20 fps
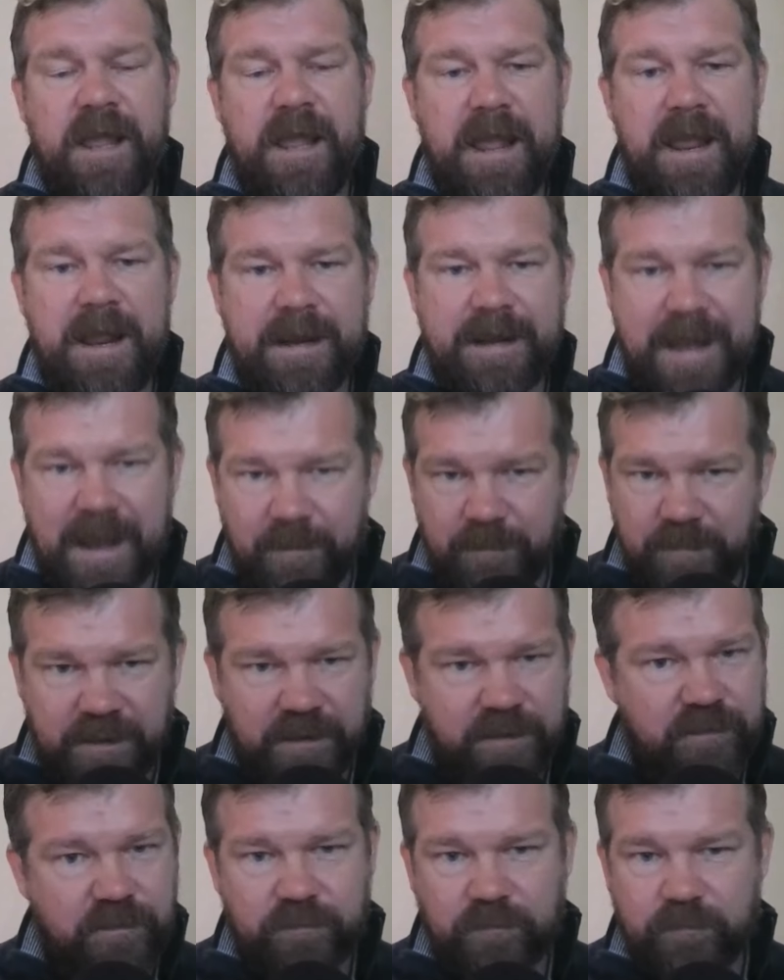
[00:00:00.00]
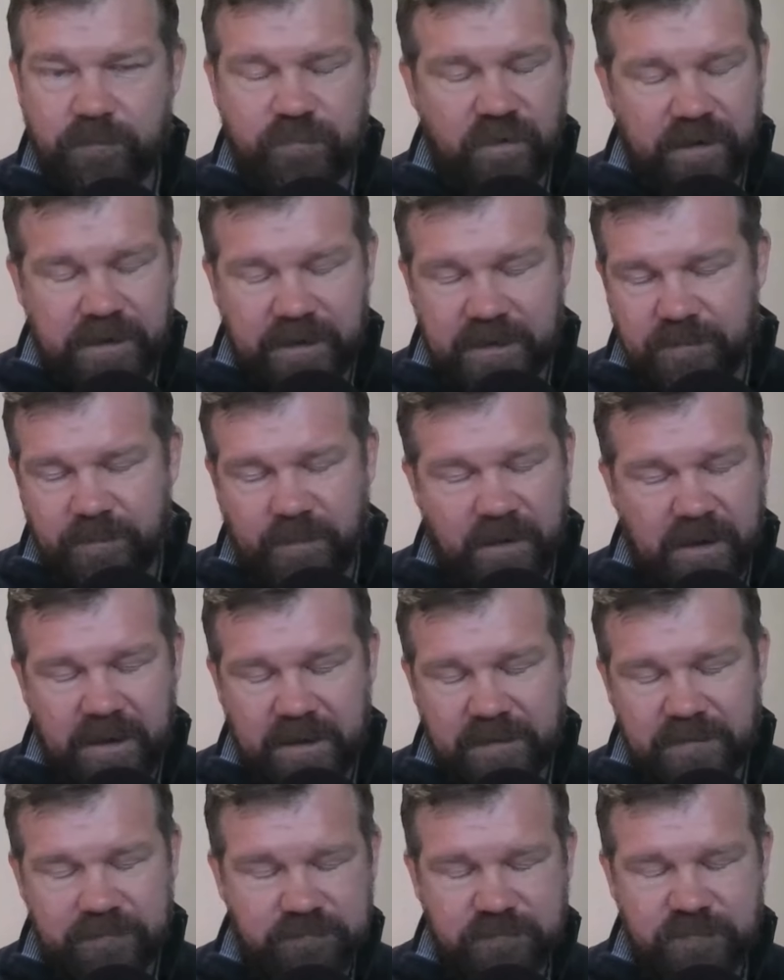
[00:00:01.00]
It can't be printed
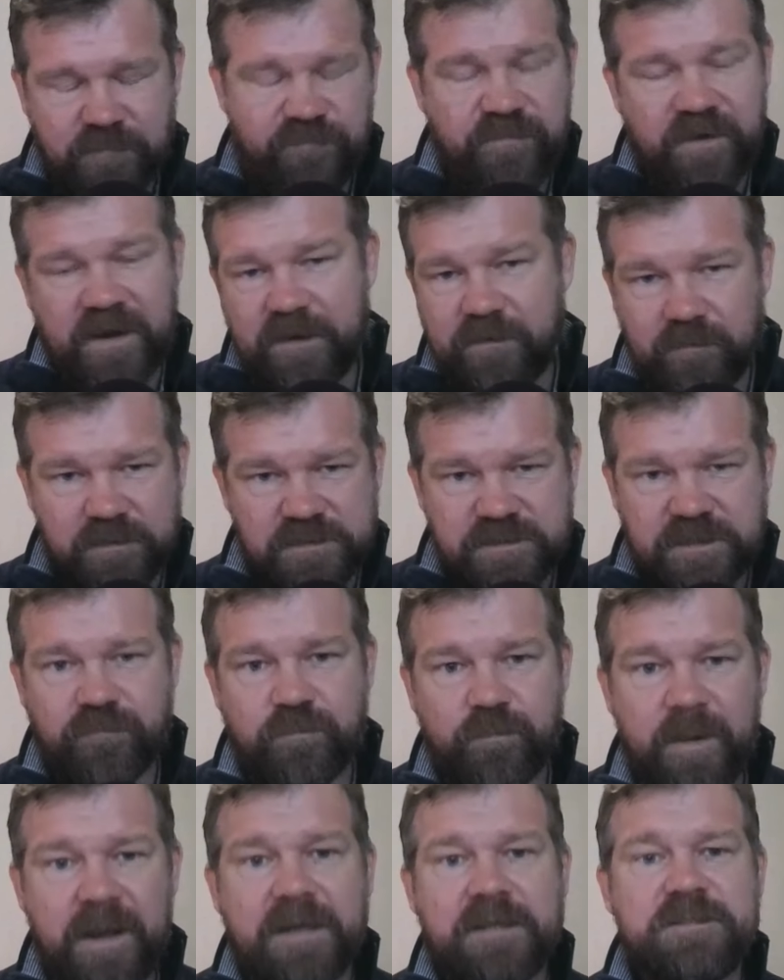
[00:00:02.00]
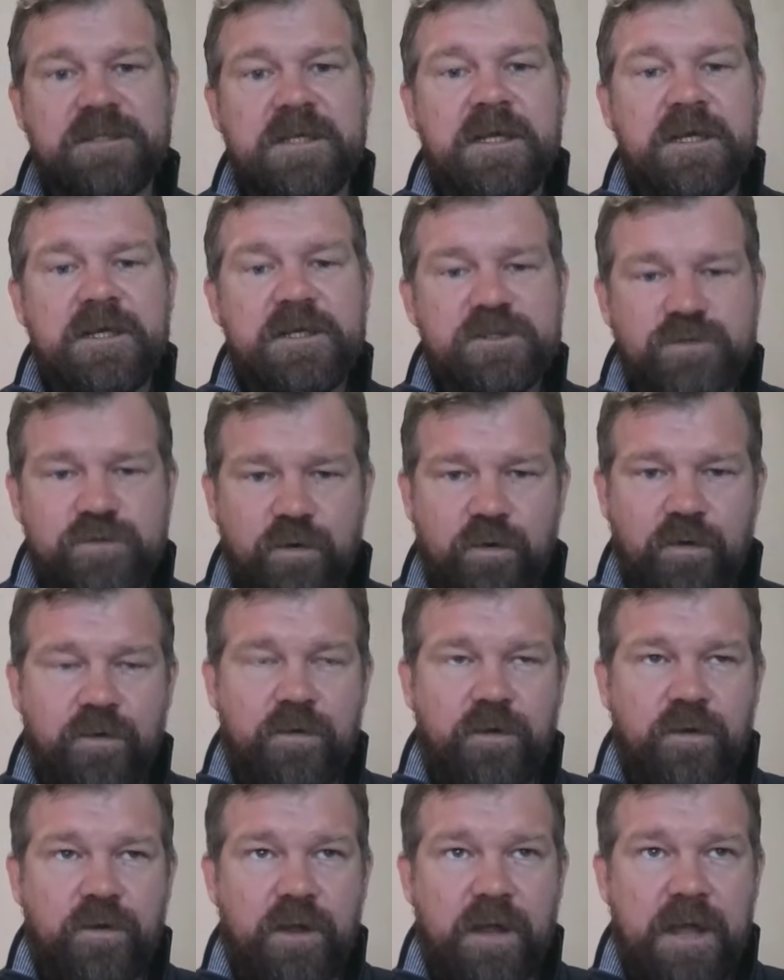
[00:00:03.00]
by the Fed or the central banks. So
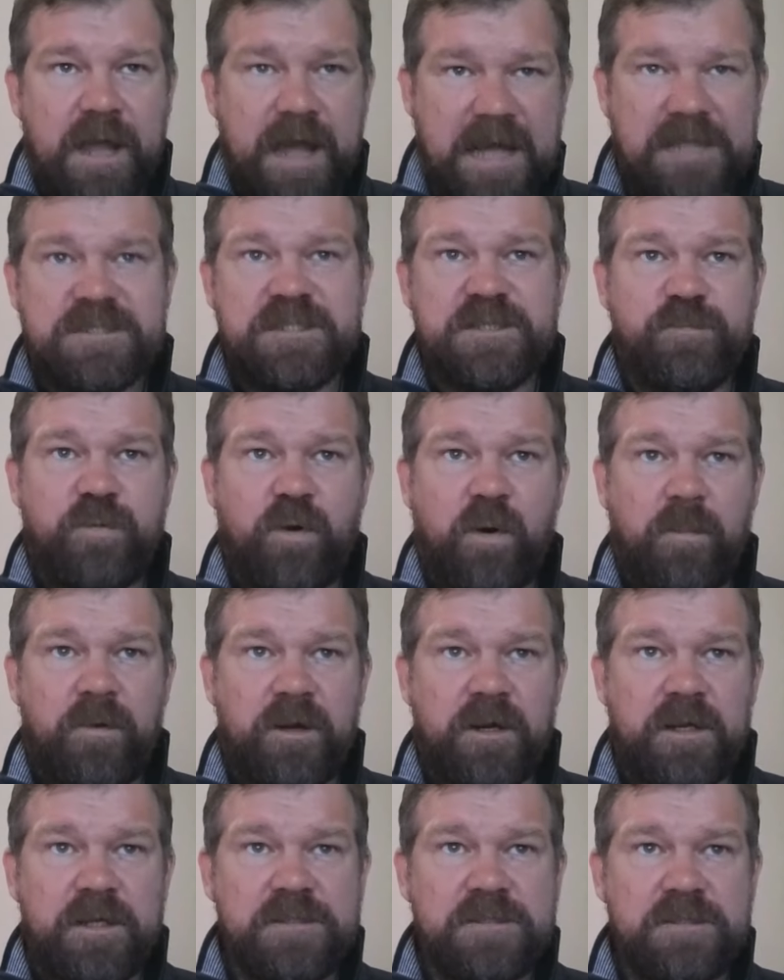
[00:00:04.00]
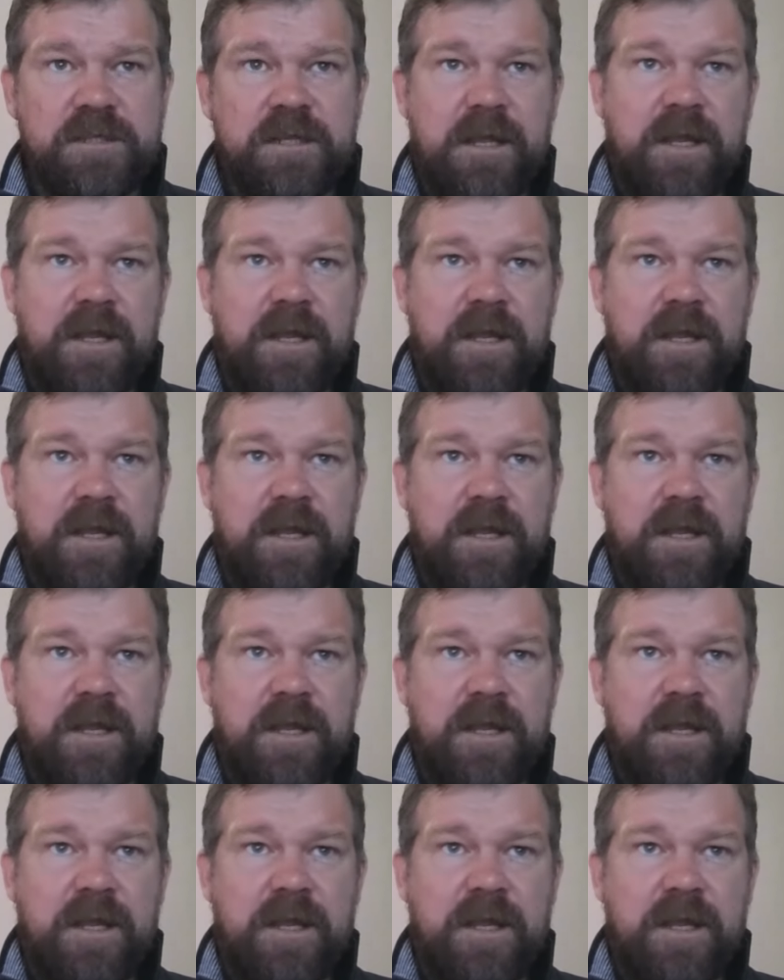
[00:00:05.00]
it has these properties.